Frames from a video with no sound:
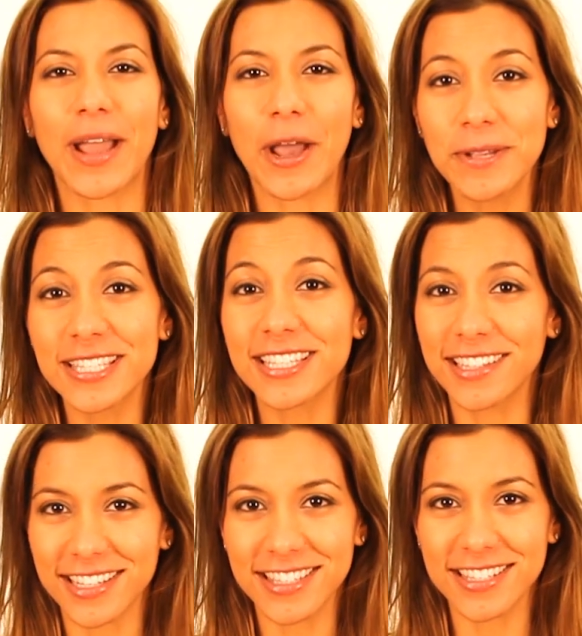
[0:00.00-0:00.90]
how is the
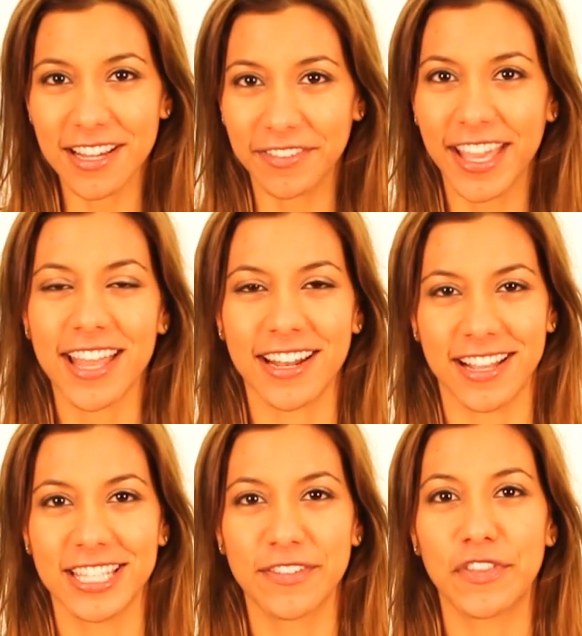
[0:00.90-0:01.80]
list of
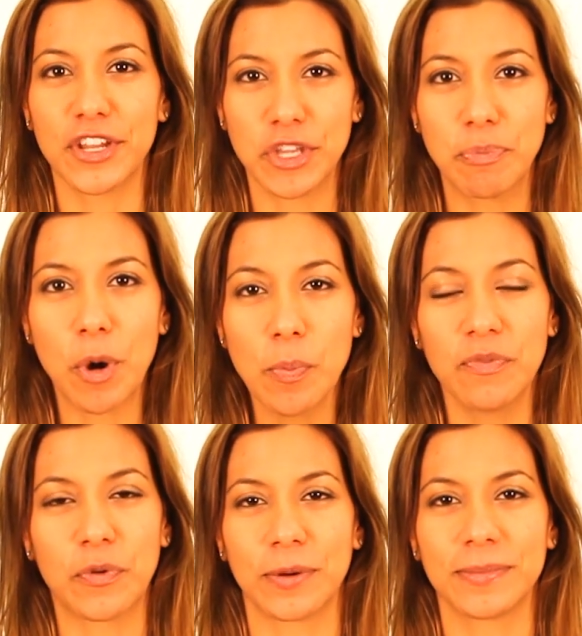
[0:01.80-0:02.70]
candidates for the new Pope
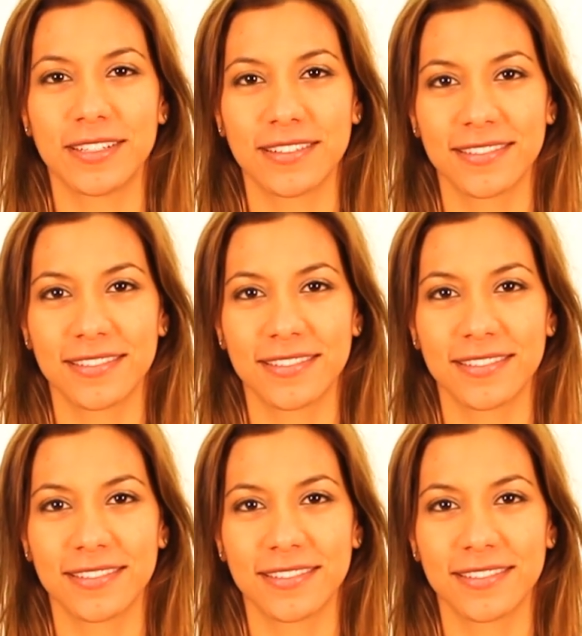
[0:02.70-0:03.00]
formed?